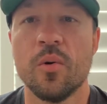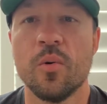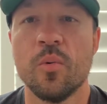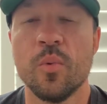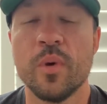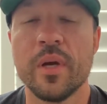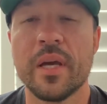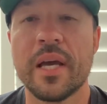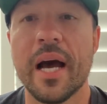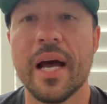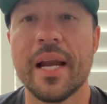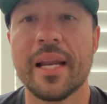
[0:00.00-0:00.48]

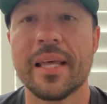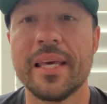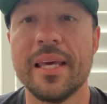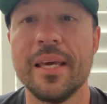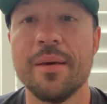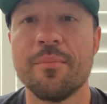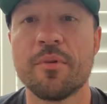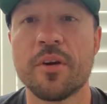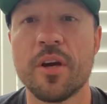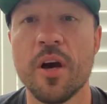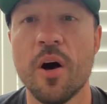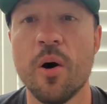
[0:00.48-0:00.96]
We got to
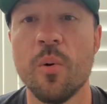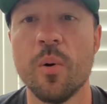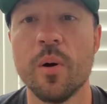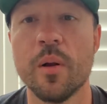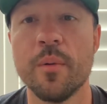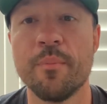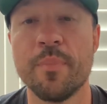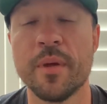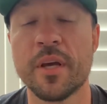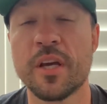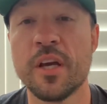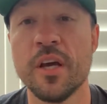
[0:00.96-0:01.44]
keep
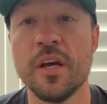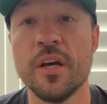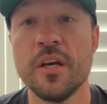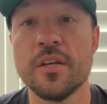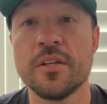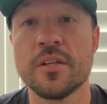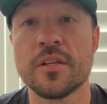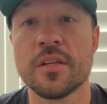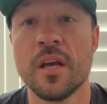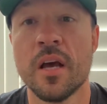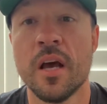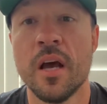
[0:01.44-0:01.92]
going,
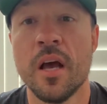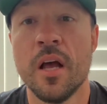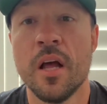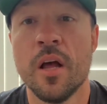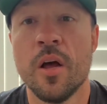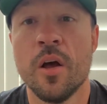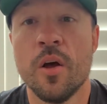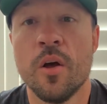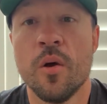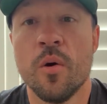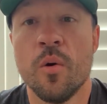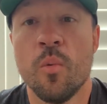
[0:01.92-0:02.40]
because
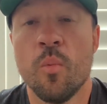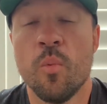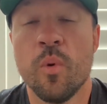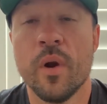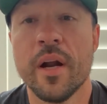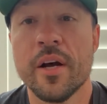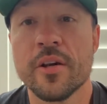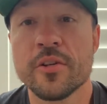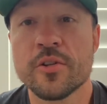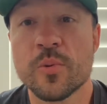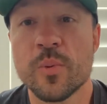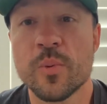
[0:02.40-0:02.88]
what
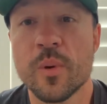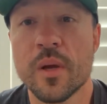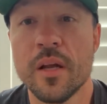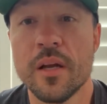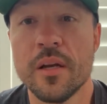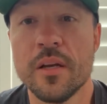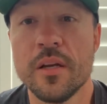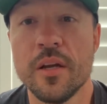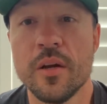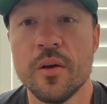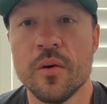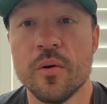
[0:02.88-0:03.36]
else are we
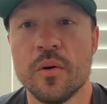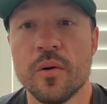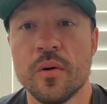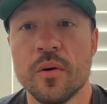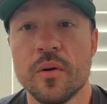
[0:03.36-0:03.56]
going to do?